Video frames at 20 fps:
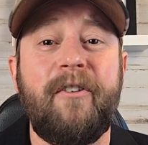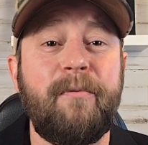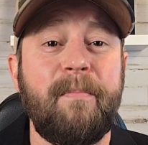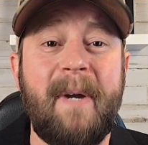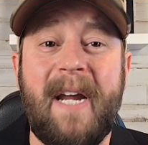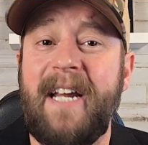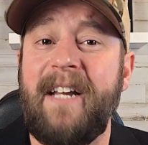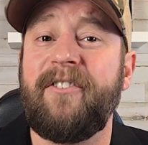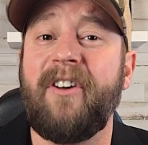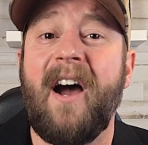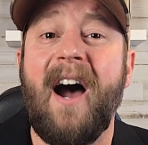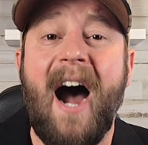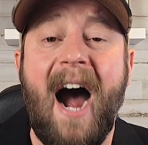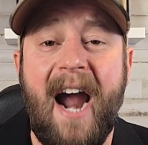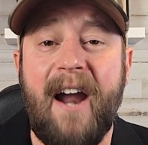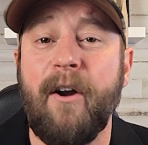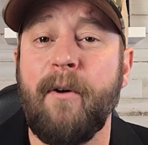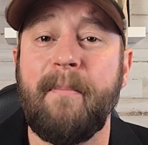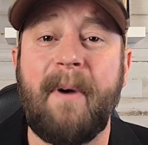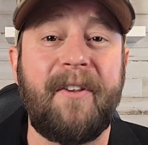means
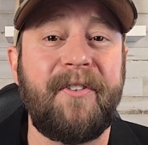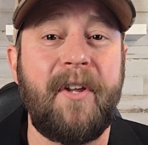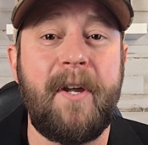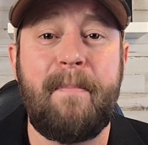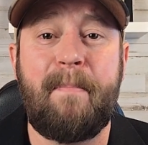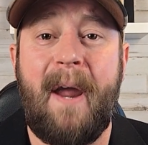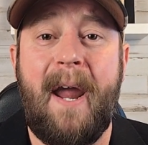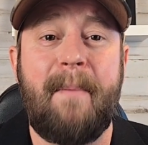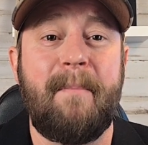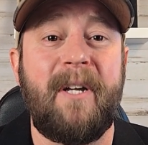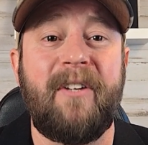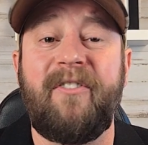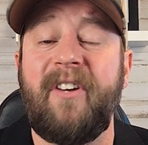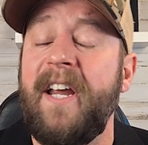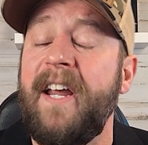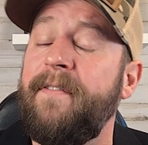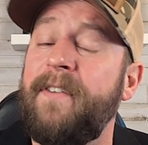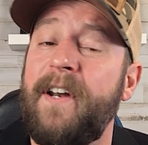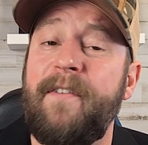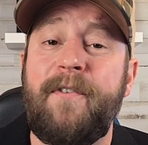higher monthly payments
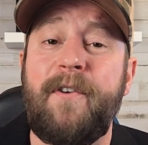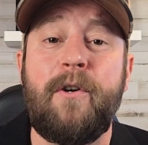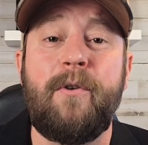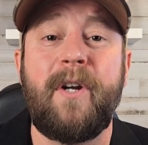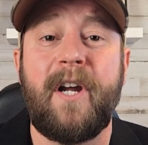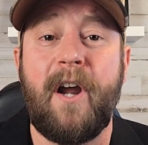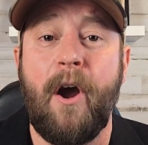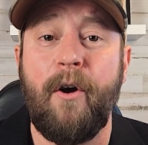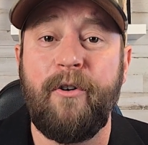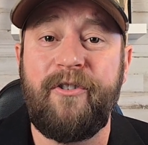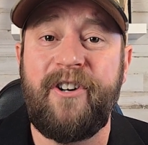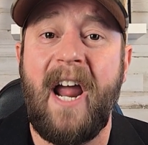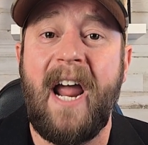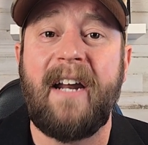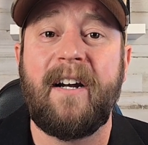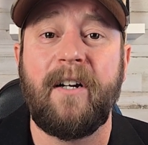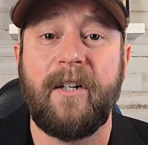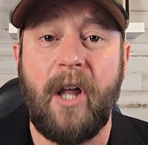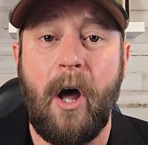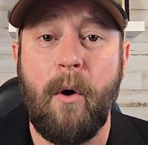even if you negotiate
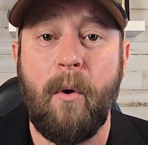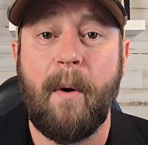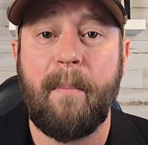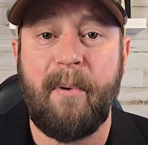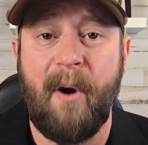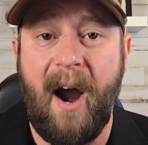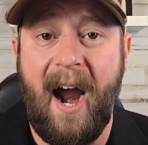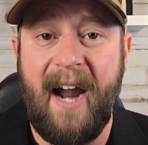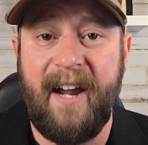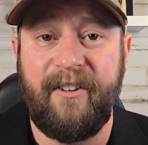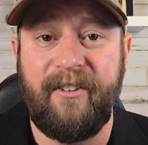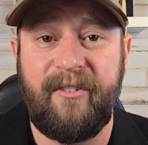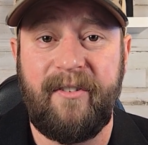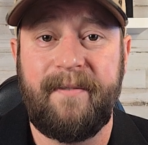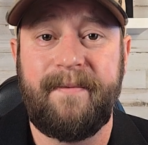a lower price.